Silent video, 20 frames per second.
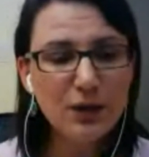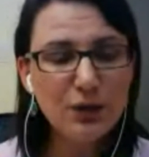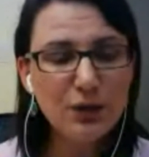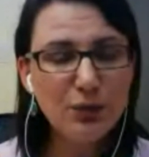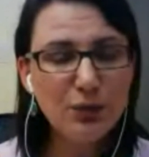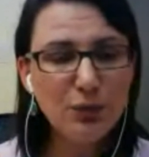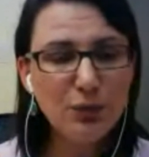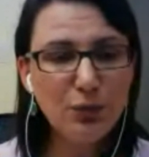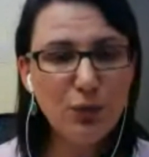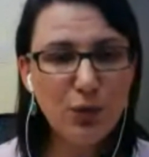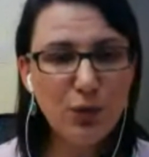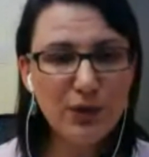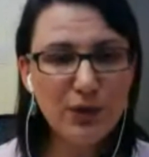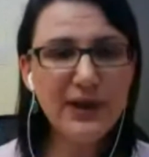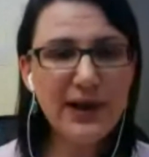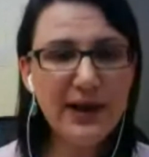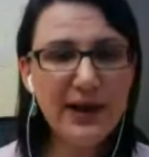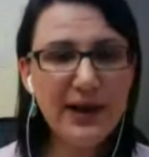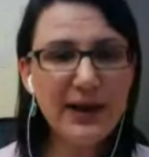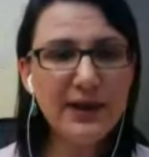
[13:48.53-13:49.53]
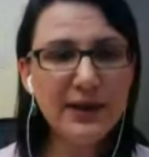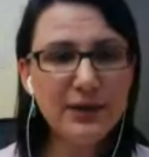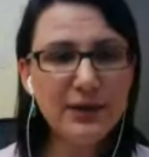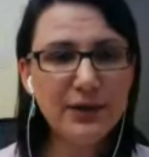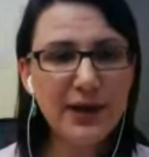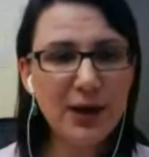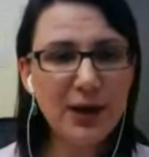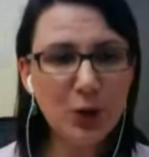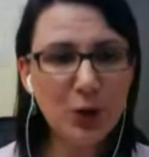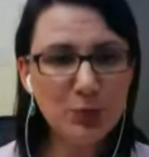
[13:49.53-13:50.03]
Would Hangout
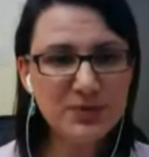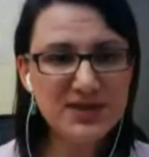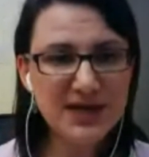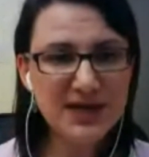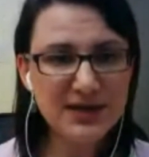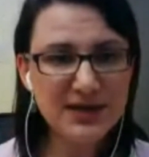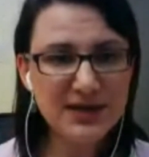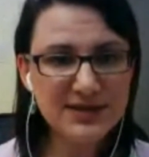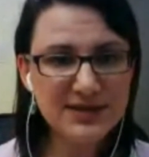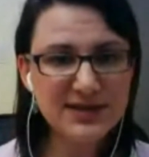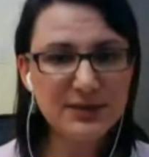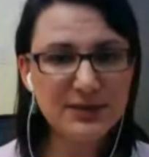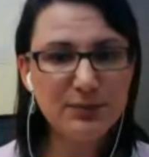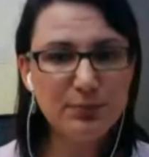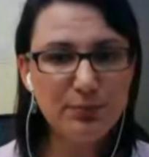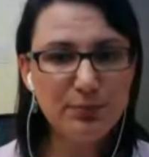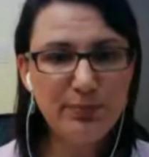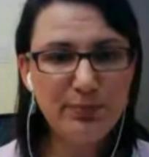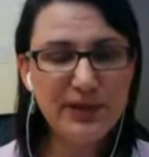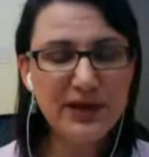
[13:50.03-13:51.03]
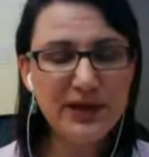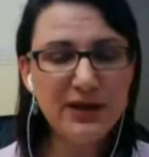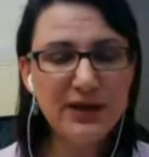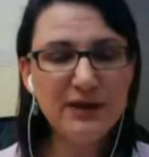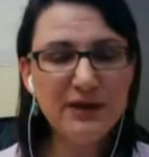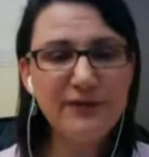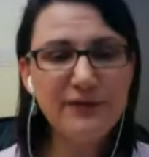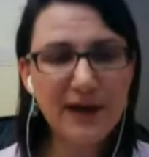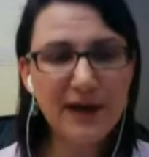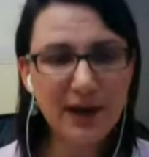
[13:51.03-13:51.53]
HelpDesk be
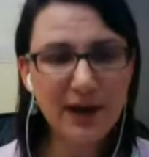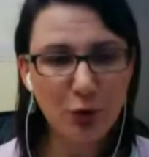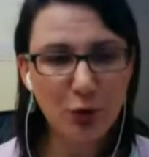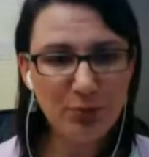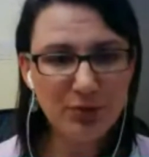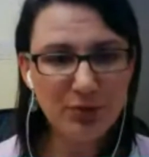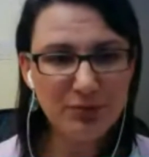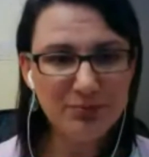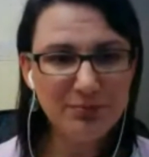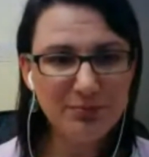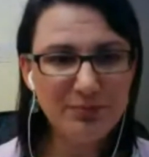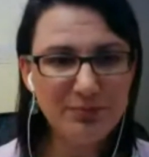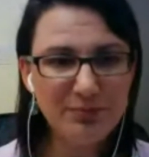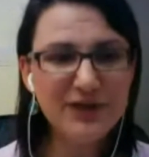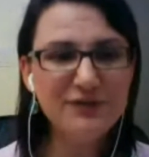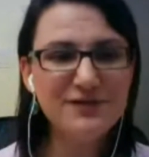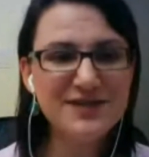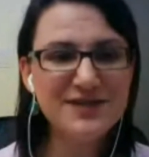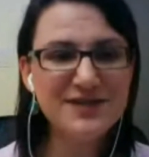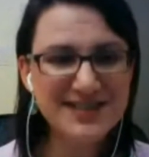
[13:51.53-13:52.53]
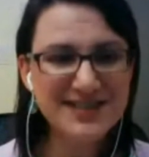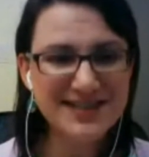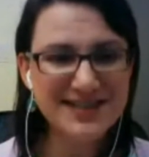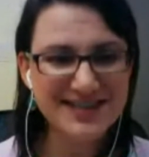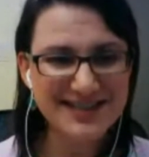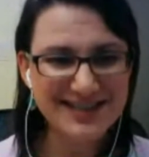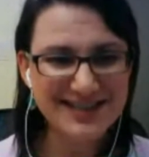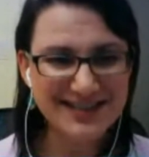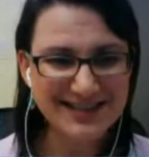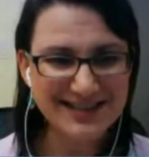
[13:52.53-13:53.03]
of help, be of
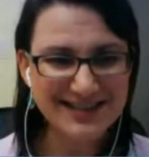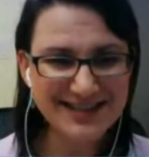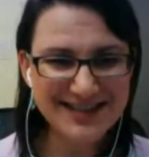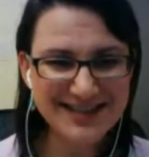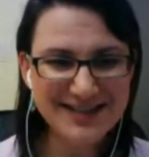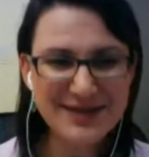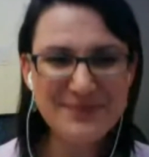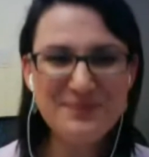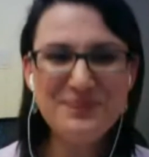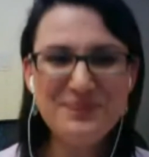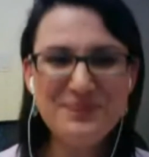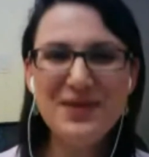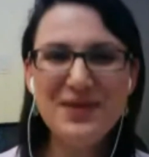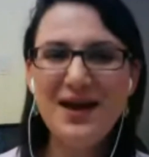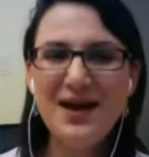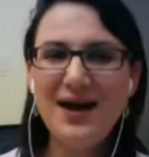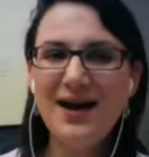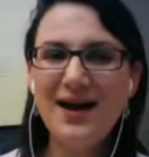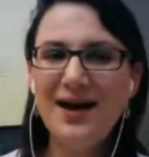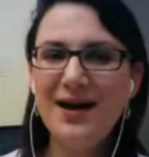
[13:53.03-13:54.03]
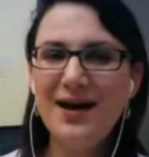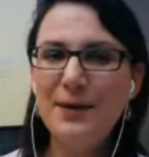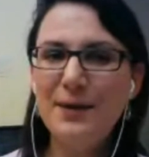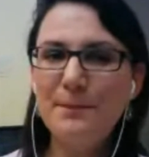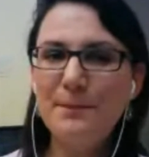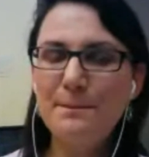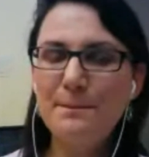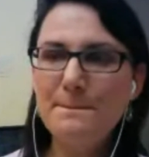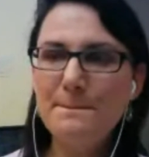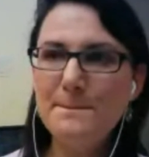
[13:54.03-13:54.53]
assistance,
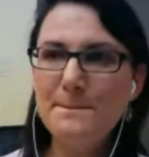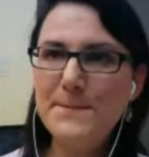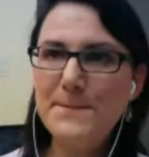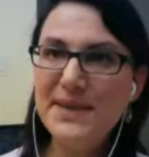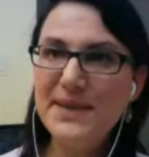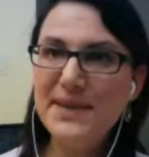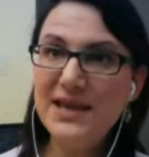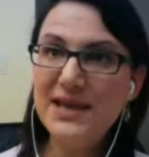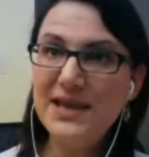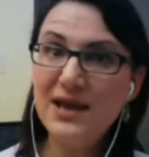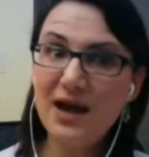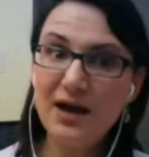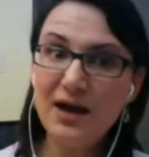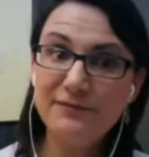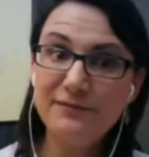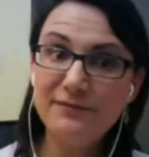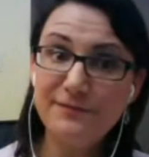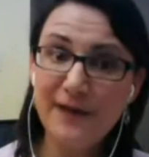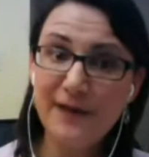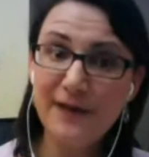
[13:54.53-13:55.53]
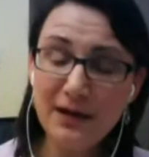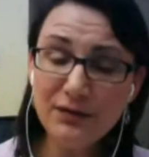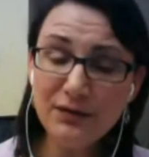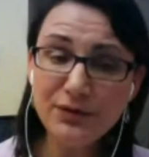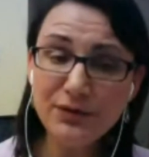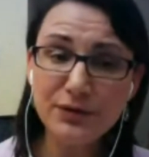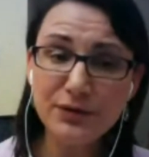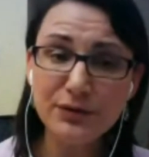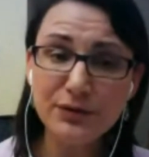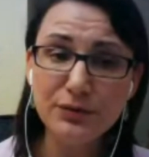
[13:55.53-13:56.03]
be of
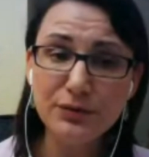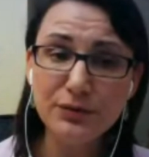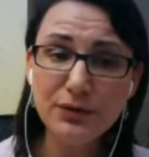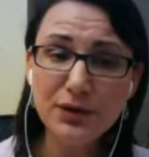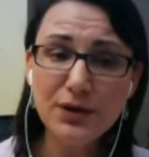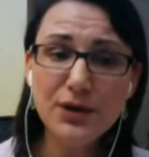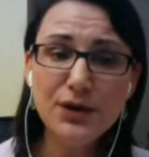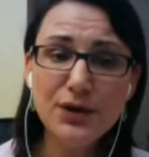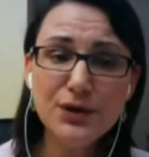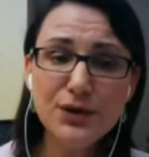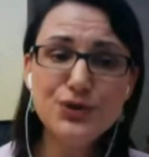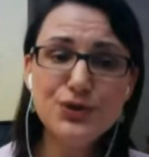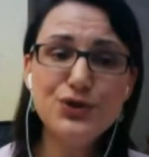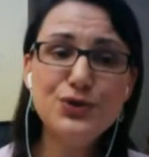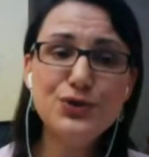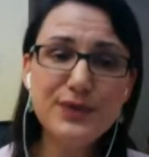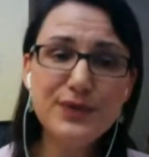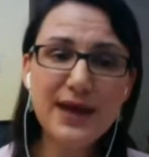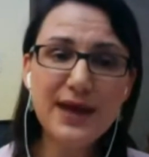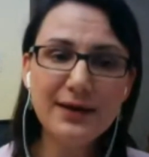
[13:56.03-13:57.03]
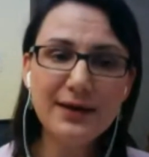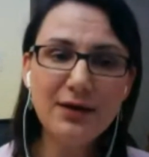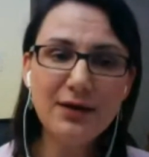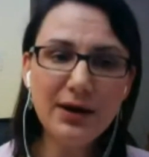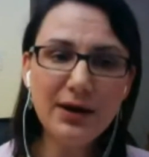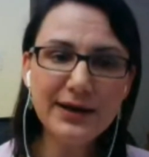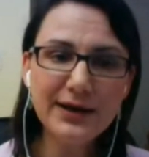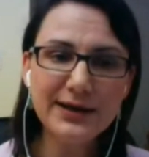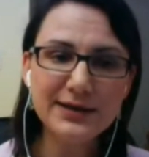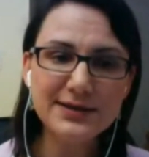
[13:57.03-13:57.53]
value to that
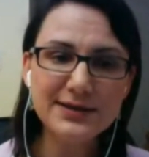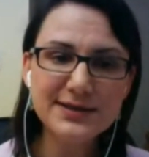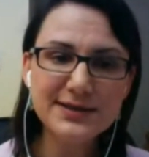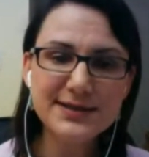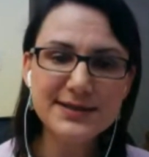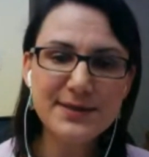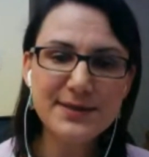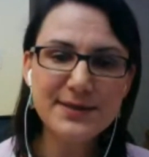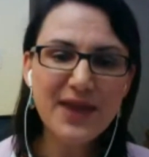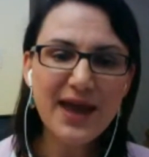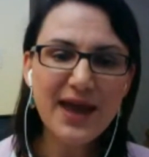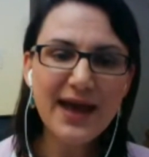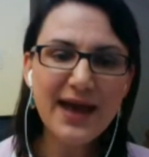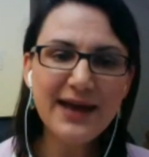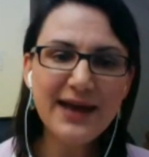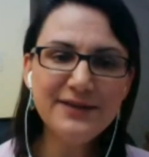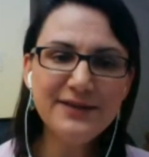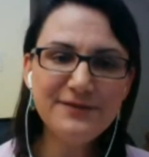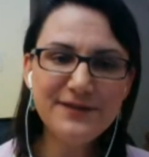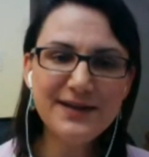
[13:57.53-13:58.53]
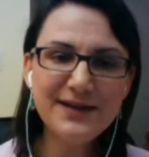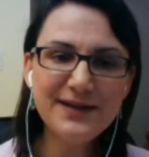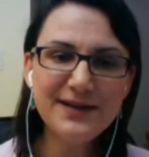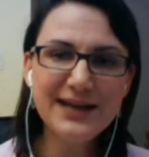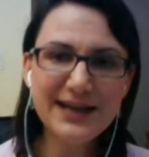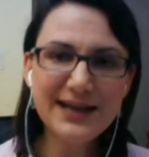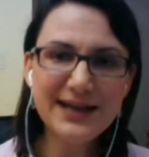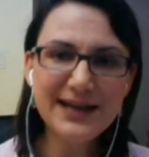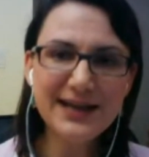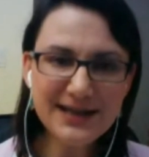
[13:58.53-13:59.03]
audience? And if it
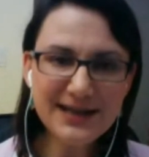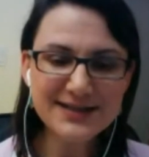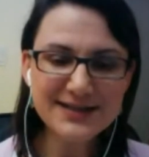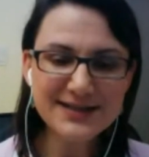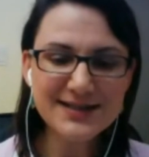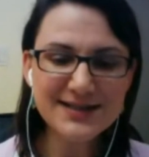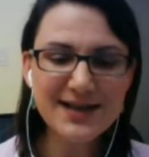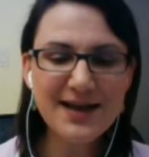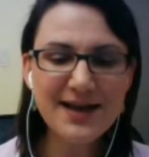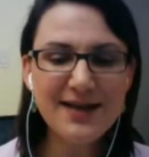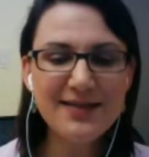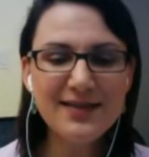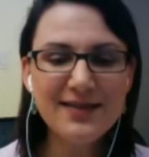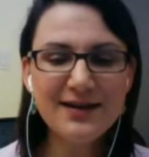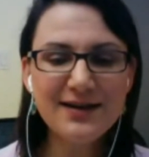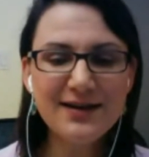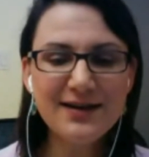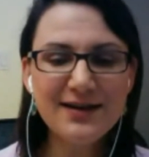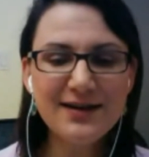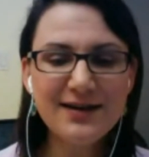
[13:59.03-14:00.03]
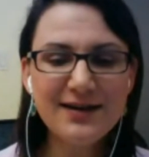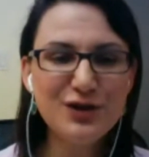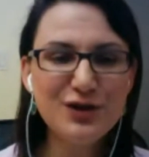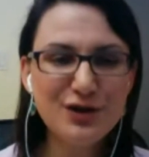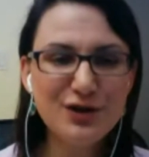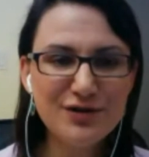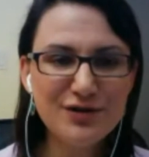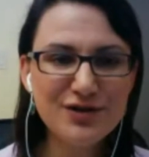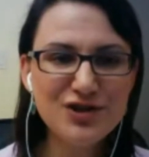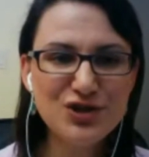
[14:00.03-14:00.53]
is, then I
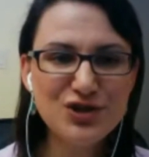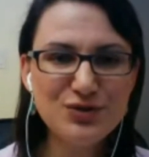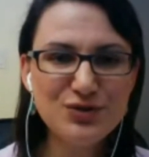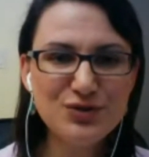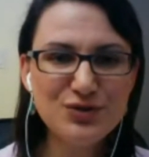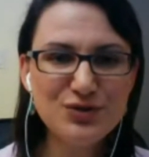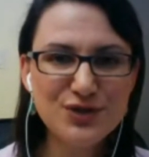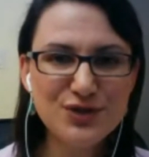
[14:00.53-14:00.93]
encourage you